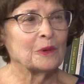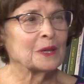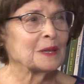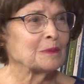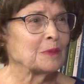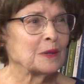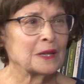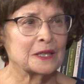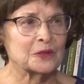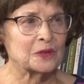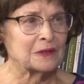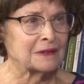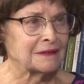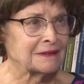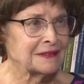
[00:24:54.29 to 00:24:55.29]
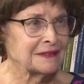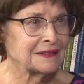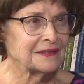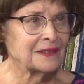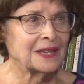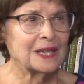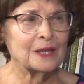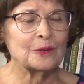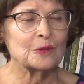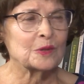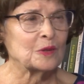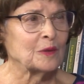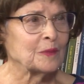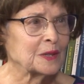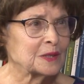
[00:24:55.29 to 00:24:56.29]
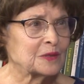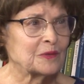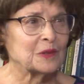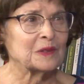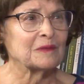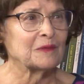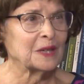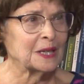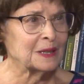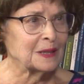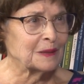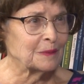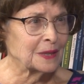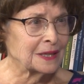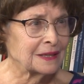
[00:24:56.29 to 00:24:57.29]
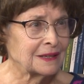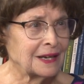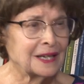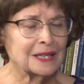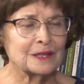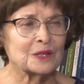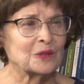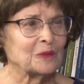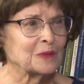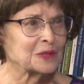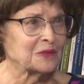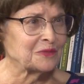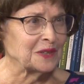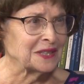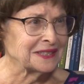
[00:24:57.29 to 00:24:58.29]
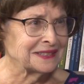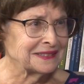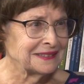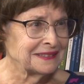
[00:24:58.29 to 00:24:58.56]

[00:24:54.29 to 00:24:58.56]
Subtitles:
what a pleasure. Thank you so much for inviting me. I had so much fun.